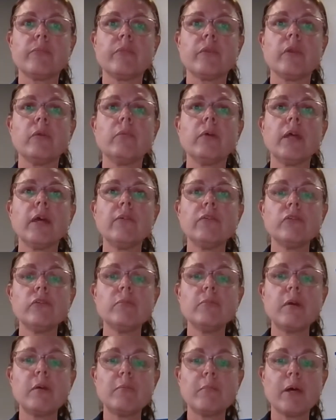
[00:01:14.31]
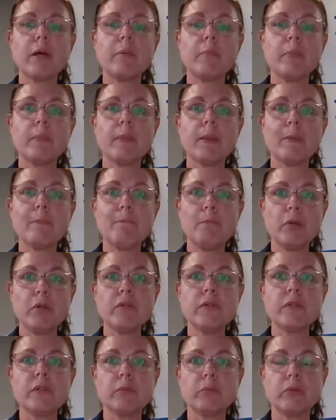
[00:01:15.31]
We have to remember that most
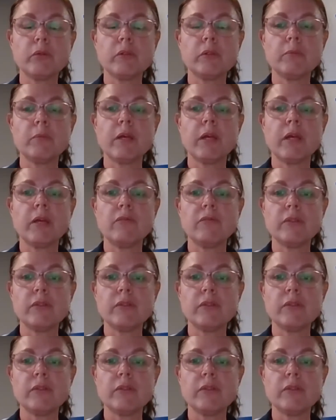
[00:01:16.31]
unwanted behaviours